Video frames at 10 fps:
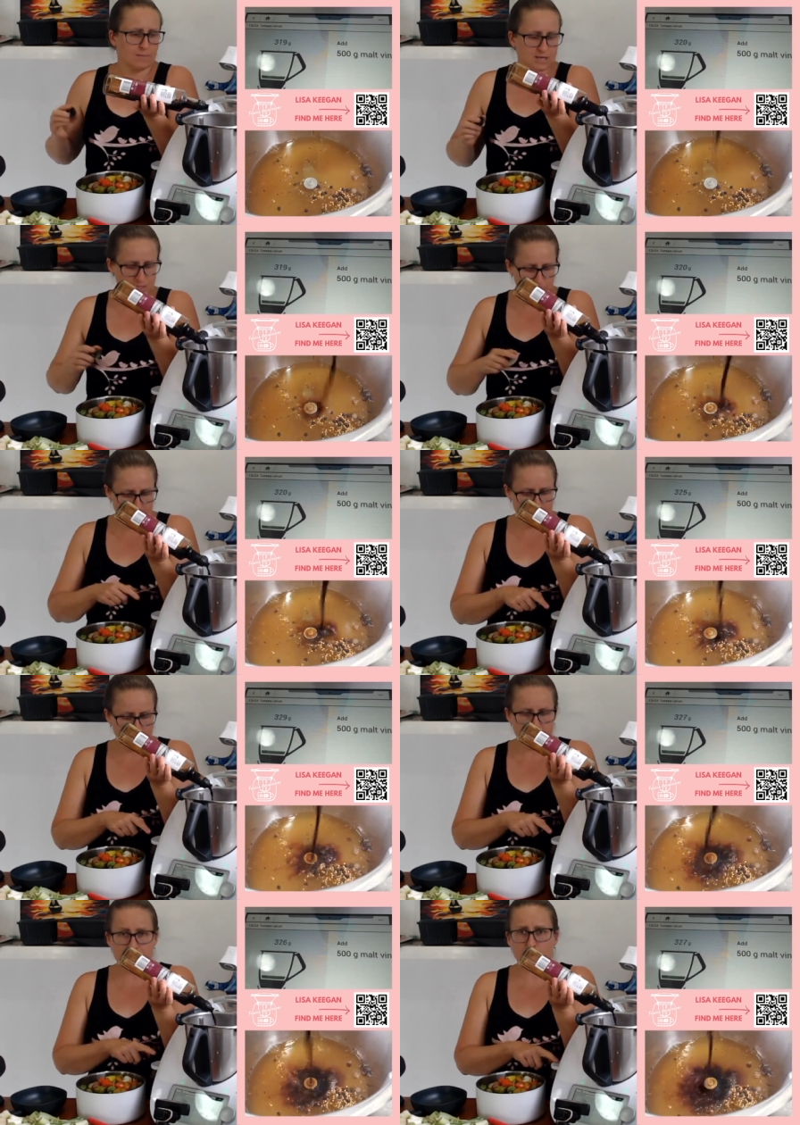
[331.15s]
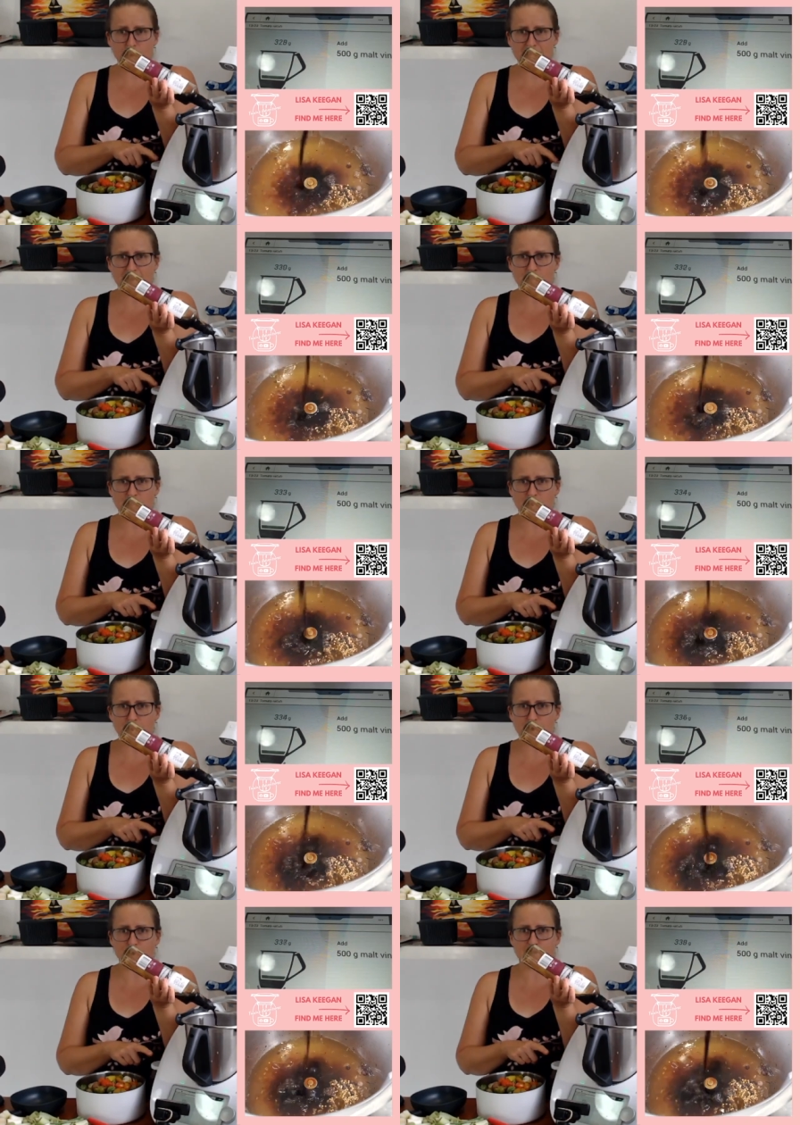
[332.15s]
This one down here was actually
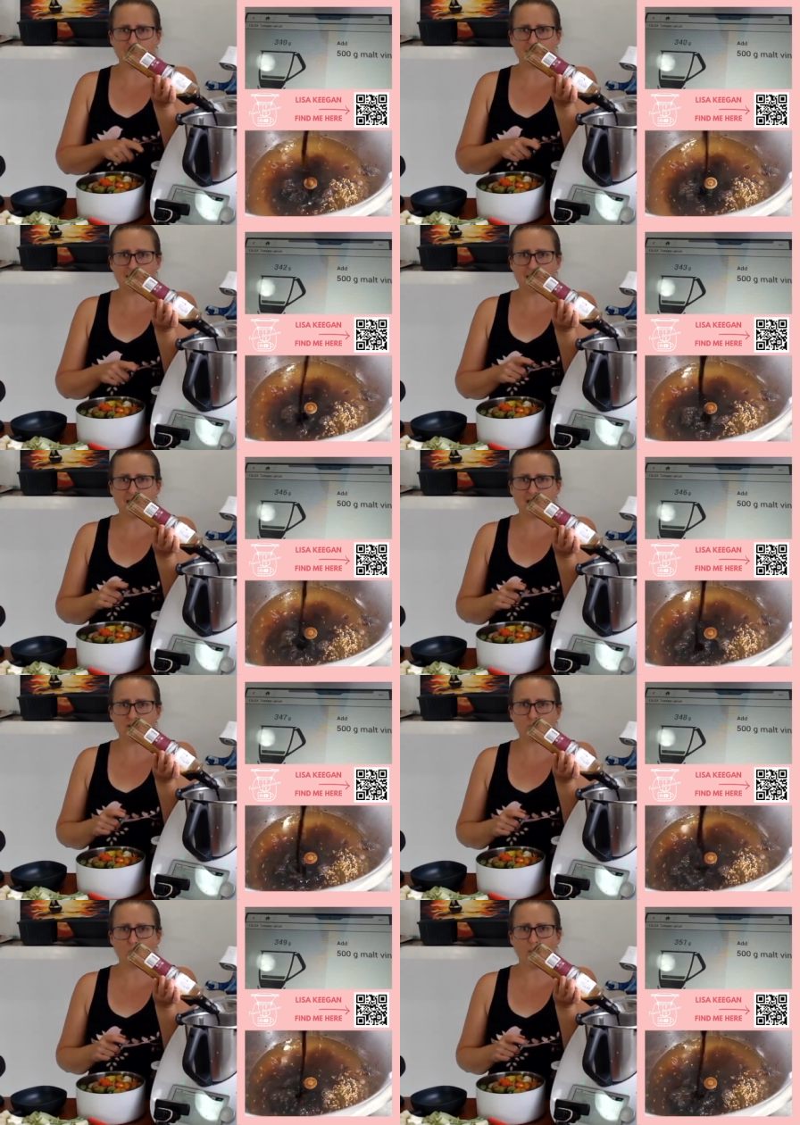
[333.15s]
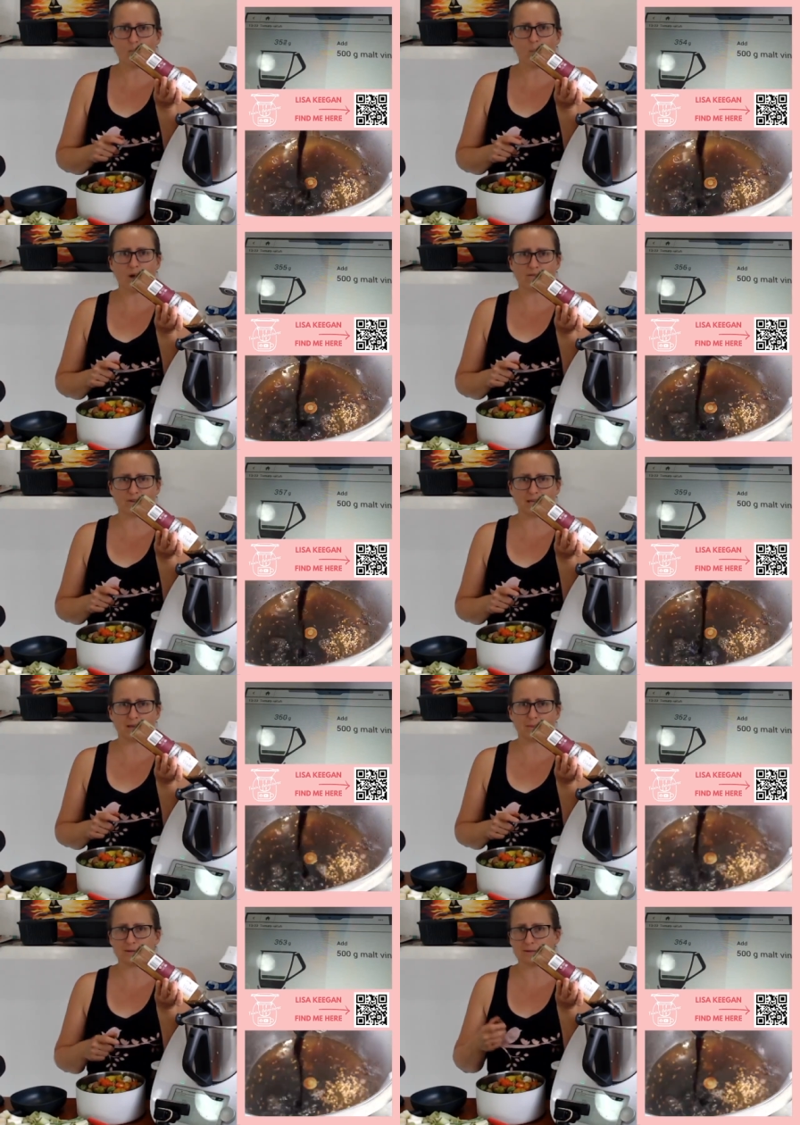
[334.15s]
balsamic and white wine
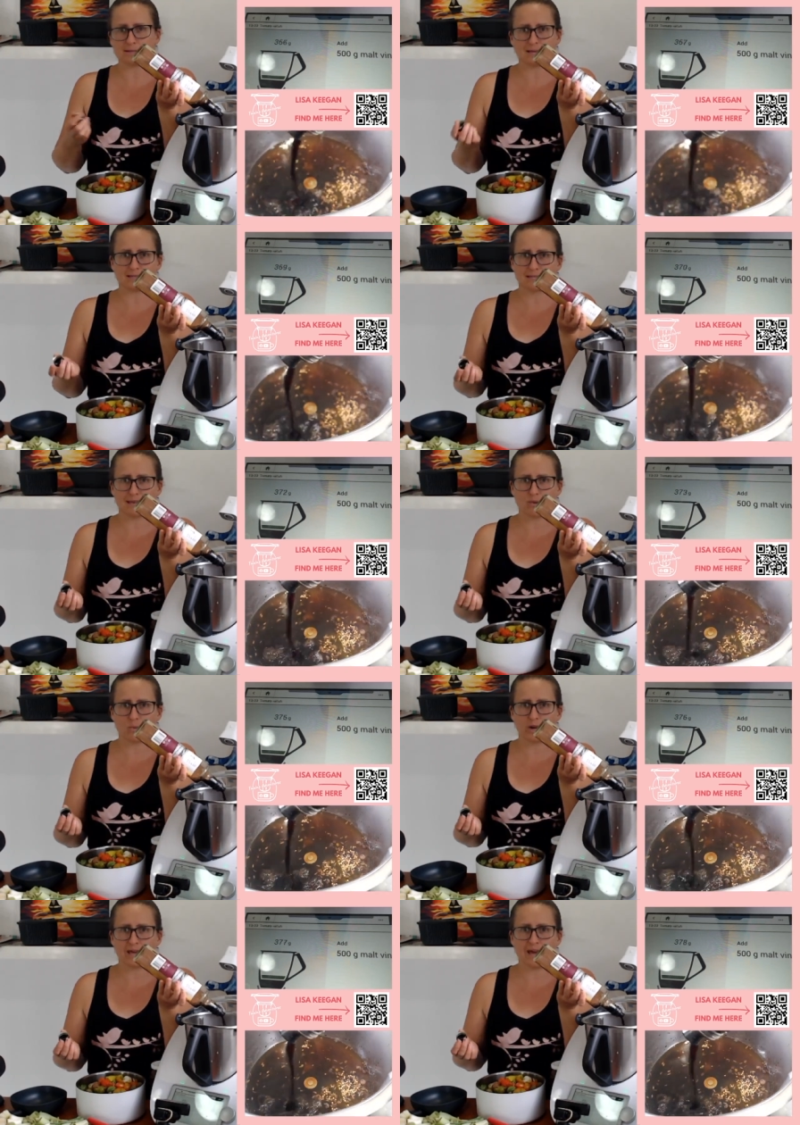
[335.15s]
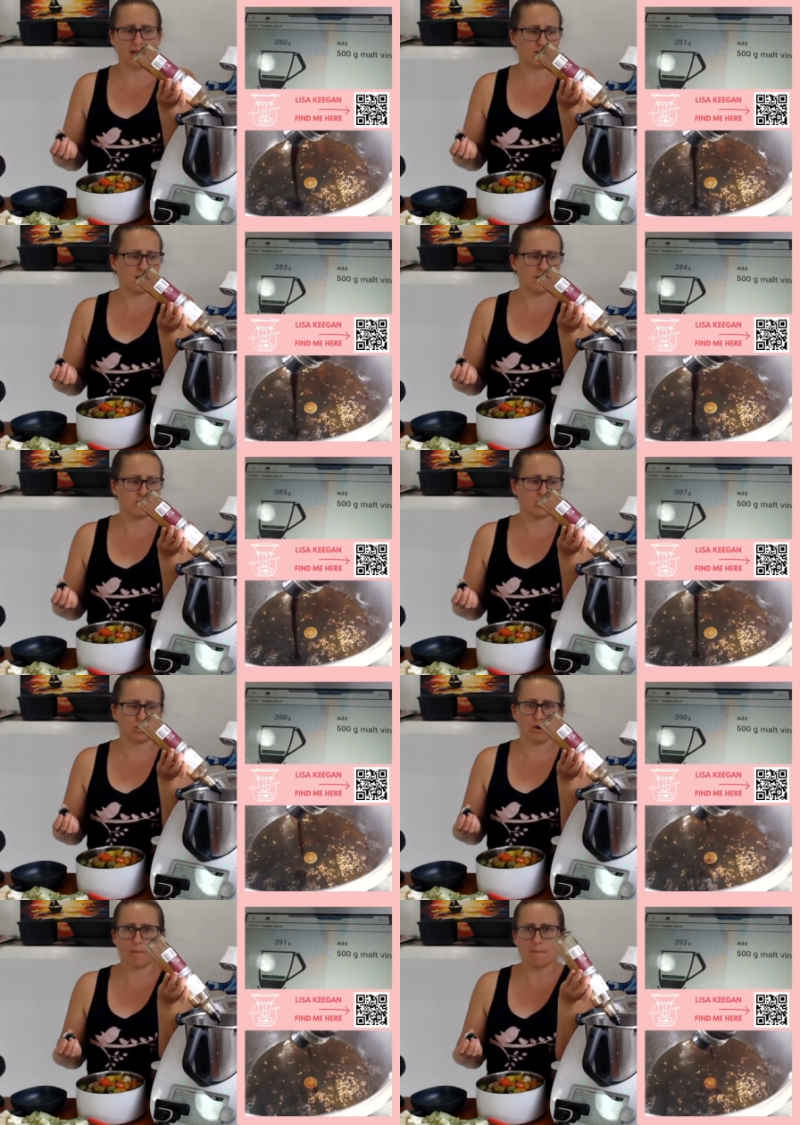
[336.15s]
vinegar because that's, again, what I had. I've
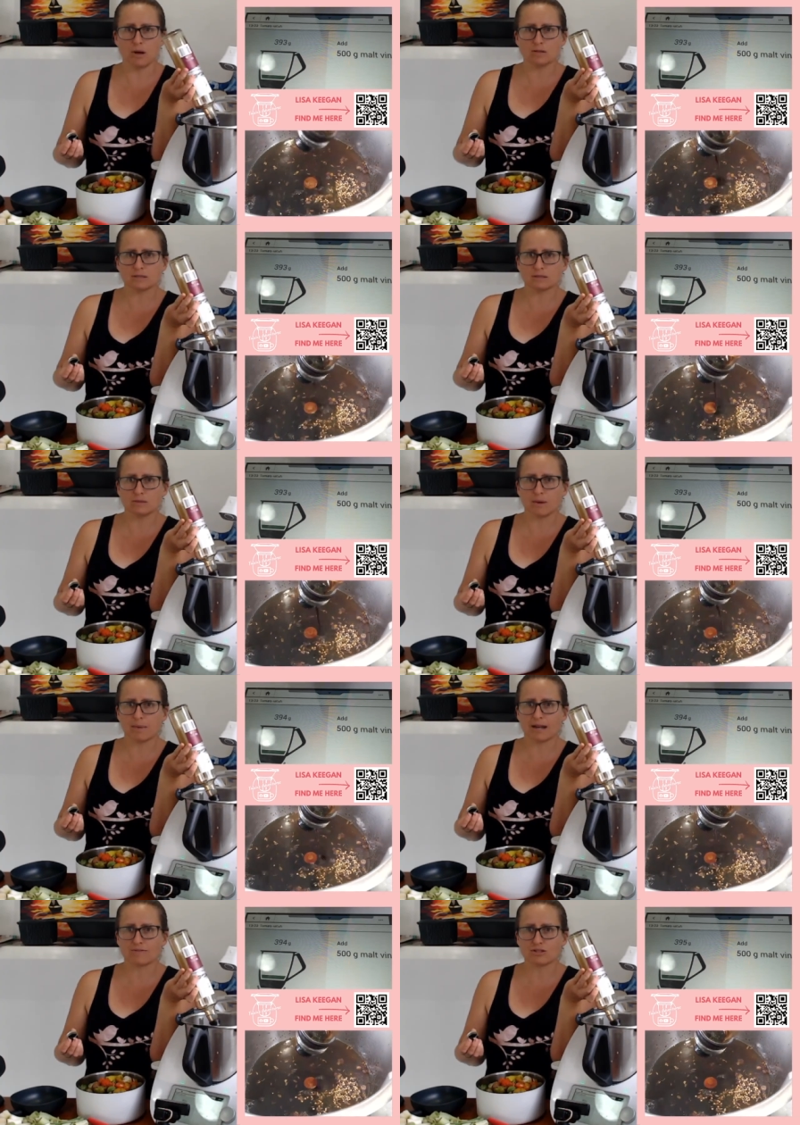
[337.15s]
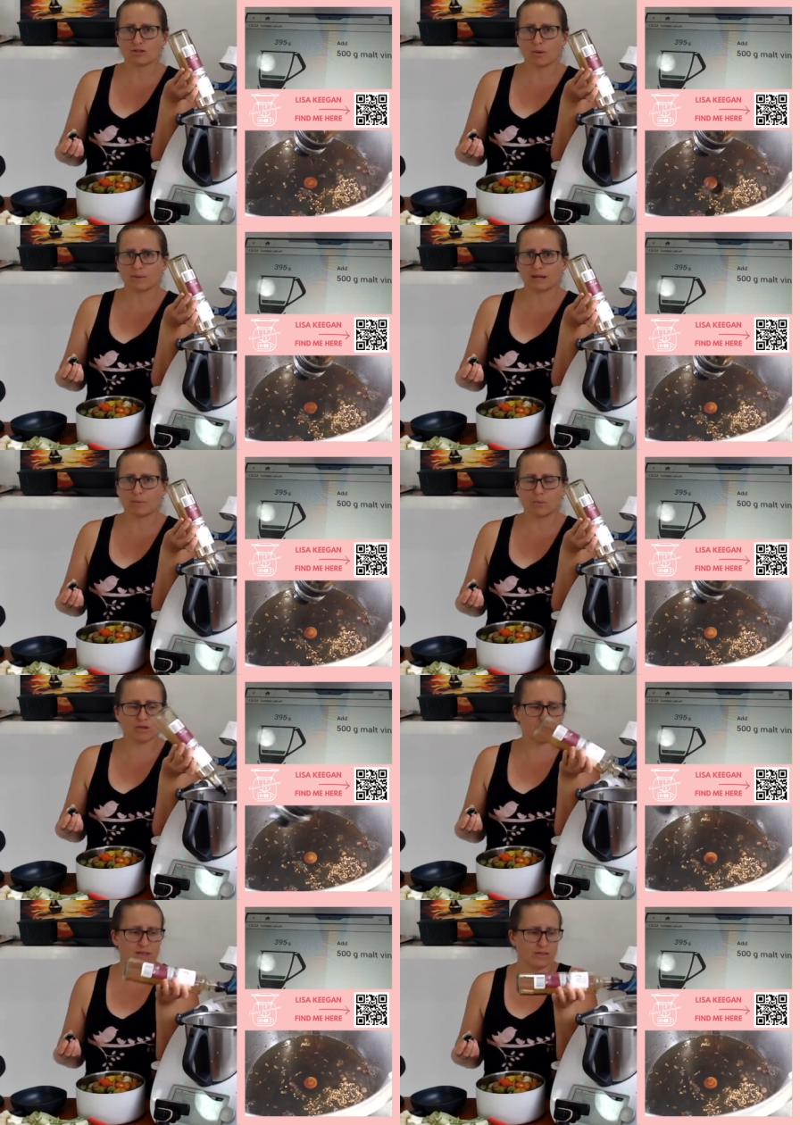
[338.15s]
not got malt. Well, I might have to top it up
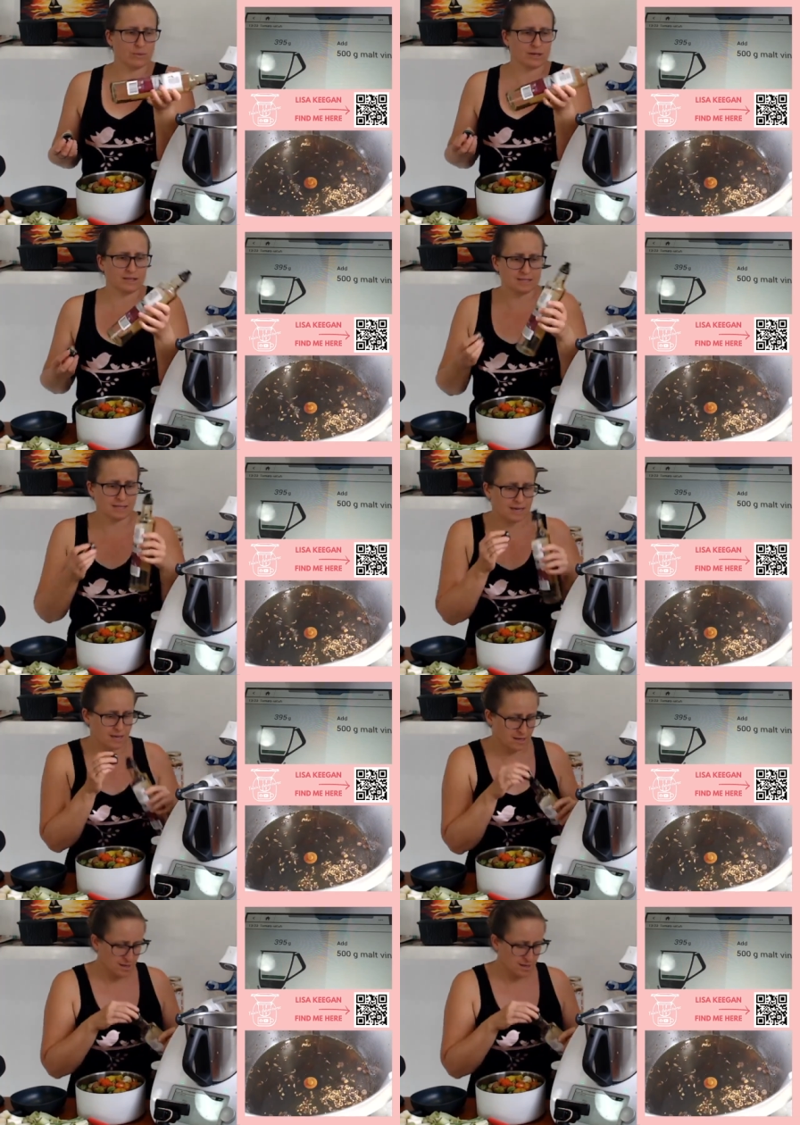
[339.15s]
with the other one. That's okay.